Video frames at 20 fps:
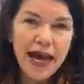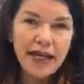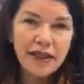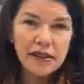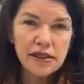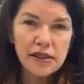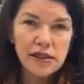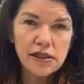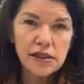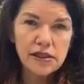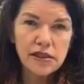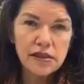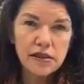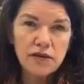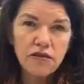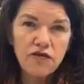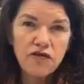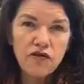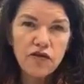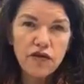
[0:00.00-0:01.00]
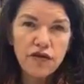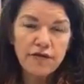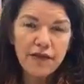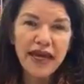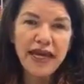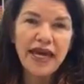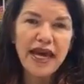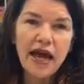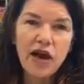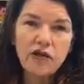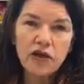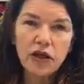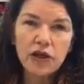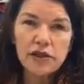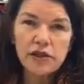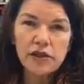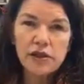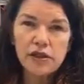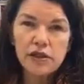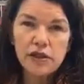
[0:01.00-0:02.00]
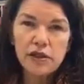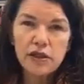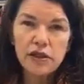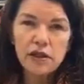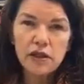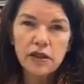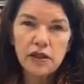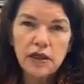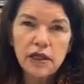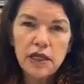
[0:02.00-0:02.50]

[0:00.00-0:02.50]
mats for my counters.